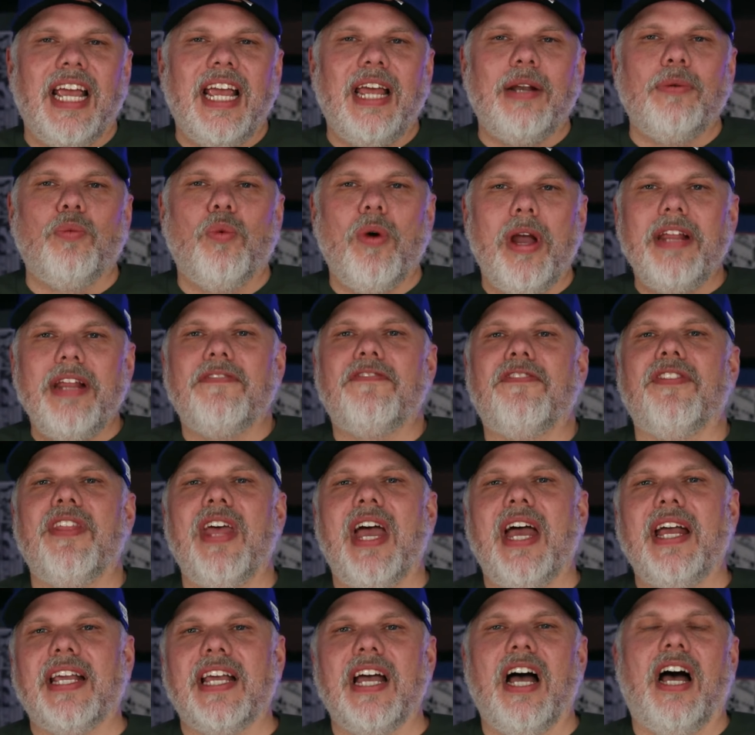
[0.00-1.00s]
and wait for
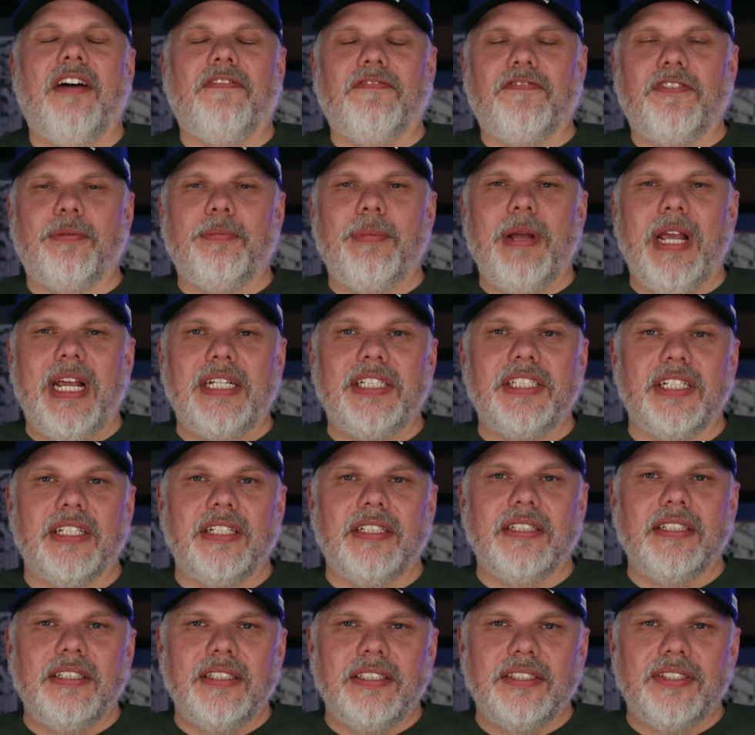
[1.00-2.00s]
that
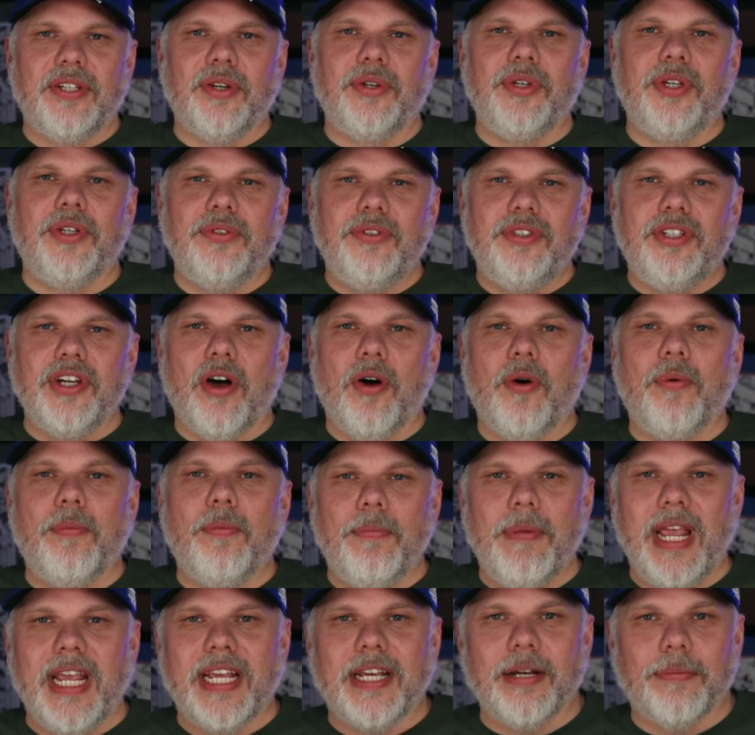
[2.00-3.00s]
confirmation so you don't
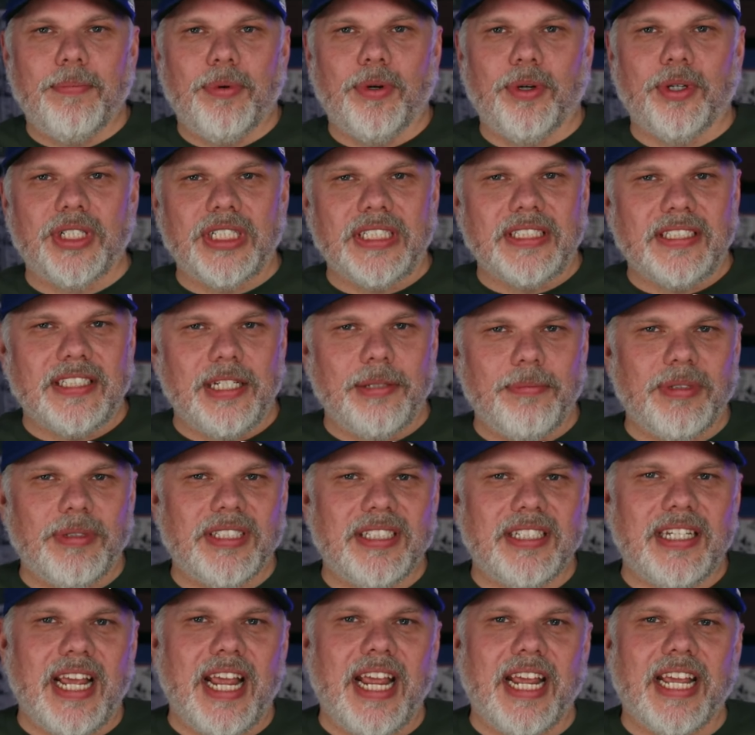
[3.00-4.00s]
make a purchasing
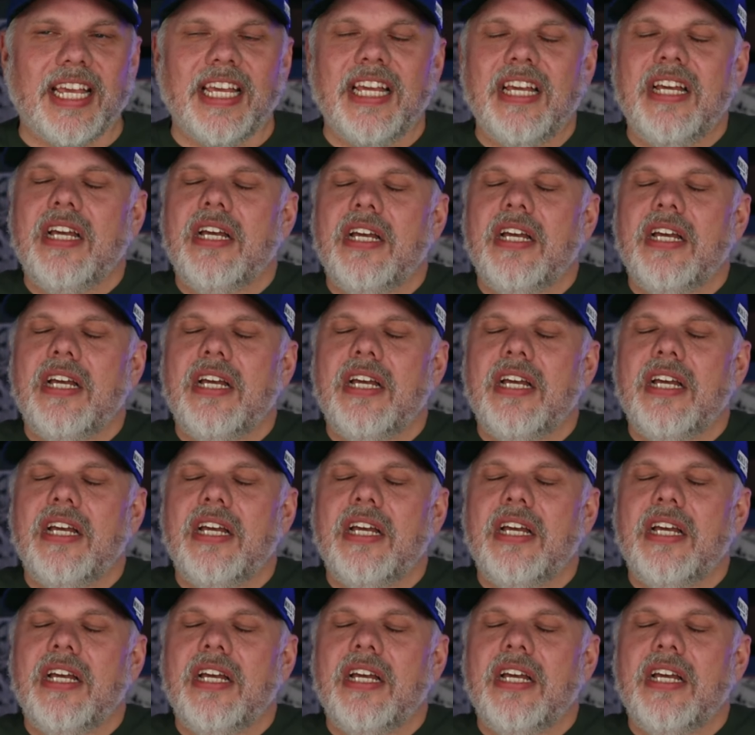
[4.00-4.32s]
mistake.